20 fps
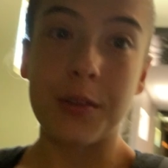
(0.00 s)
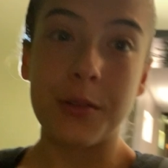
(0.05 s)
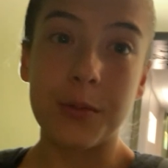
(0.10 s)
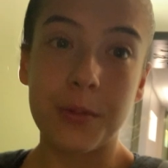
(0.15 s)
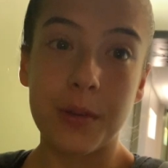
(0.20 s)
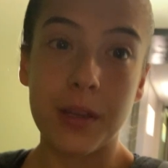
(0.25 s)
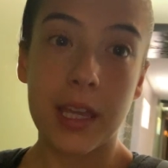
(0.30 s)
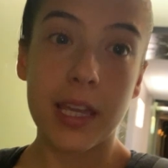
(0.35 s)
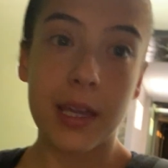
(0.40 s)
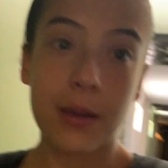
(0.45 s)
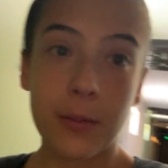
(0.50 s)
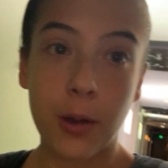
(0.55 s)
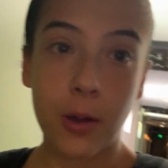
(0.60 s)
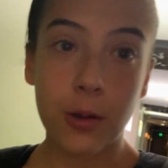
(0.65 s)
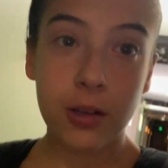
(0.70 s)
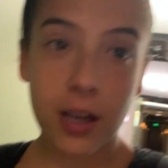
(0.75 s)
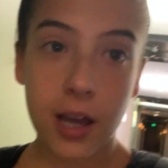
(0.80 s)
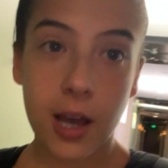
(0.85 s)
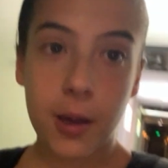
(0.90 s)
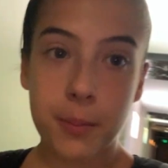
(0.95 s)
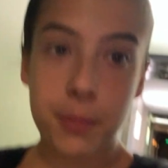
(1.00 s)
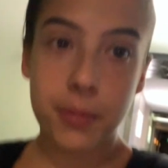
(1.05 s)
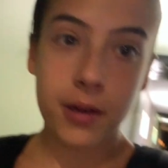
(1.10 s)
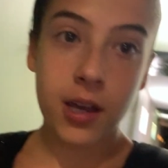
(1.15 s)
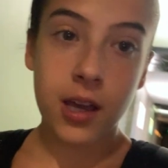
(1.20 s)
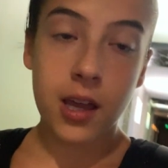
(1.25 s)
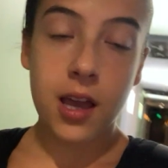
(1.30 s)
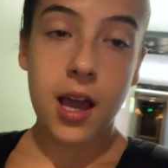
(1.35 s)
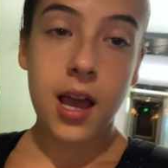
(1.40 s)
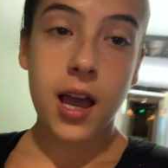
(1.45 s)
We woke up,
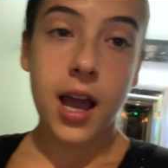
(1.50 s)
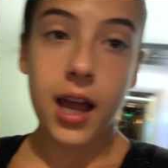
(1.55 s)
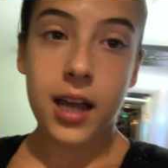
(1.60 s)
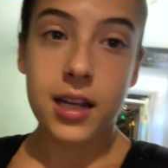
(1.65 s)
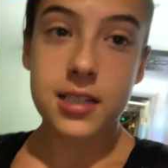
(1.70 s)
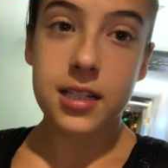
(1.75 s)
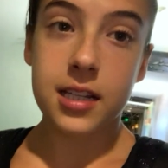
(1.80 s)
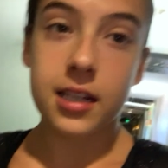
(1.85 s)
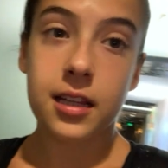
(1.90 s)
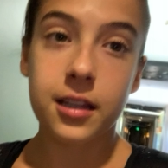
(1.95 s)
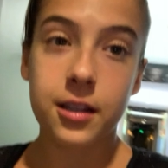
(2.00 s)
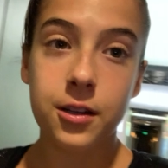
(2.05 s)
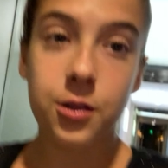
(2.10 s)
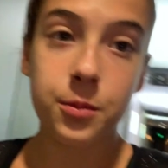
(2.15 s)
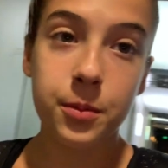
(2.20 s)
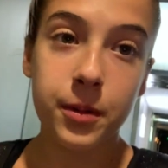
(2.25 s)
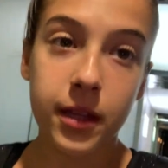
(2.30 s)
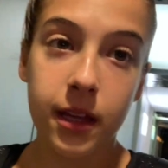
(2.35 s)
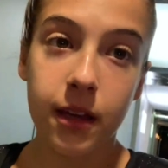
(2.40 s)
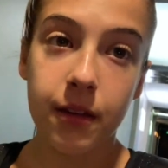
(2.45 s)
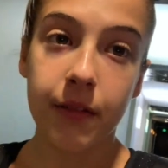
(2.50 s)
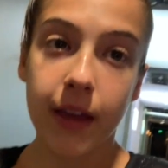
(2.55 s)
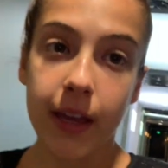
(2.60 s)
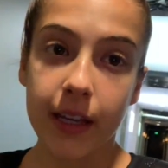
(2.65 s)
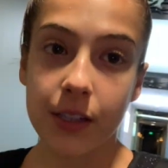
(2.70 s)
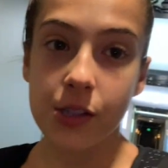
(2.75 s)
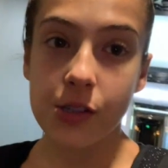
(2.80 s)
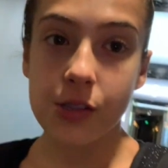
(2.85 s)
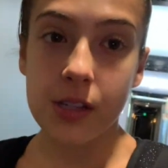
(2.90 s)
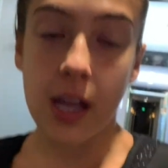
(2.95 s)
I did a little bit of
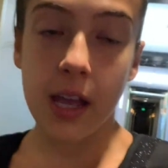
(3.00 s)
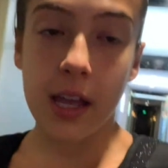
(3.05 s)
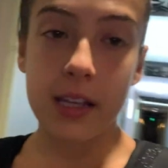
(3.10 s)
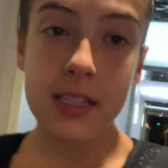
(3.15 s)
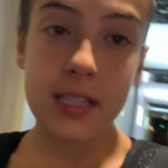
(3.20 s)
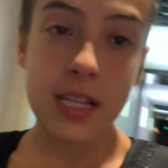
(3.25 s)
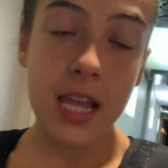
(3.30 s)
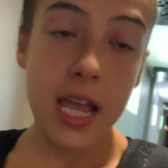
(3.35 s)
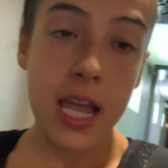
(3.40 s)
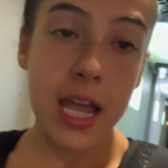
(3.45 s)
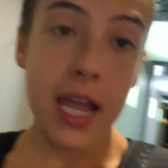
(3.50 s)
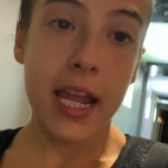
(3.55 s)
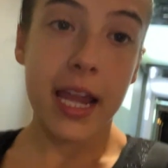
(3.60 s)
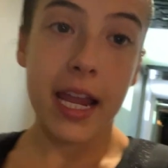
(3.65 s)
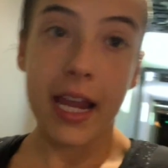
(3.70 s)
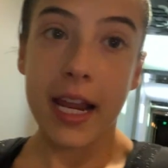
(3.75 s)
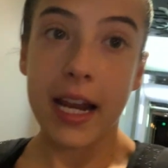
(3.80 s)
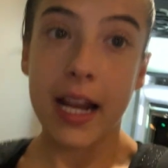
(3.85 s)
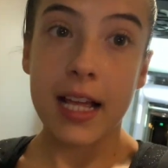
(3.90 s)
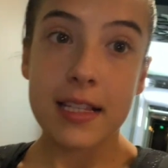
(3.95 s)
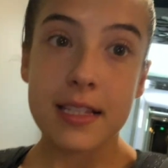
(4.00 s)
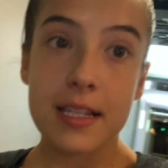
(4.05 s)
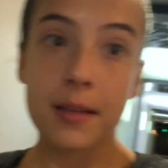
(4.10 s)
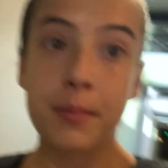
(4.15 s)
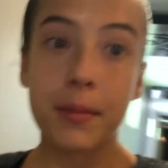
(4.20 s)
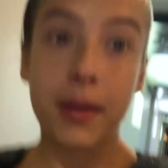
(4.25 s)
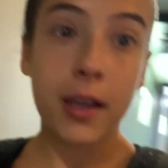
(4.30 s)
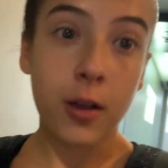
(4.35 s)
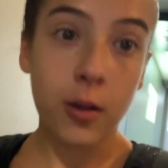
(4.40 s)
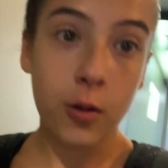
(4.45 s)
exercise, and I did
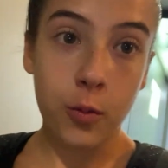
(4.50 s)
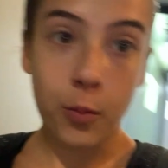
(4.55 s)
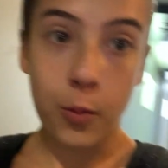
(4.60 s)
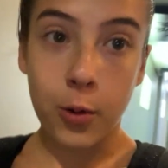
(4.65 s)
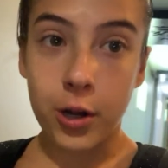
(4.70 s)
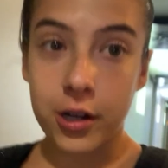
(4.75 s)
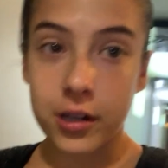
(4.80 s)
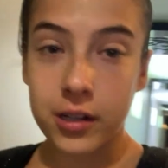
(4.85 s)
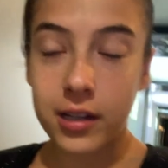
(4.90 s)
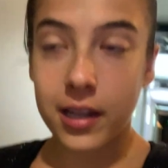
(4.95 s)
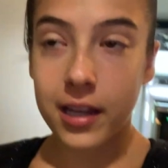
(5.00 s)
my homework.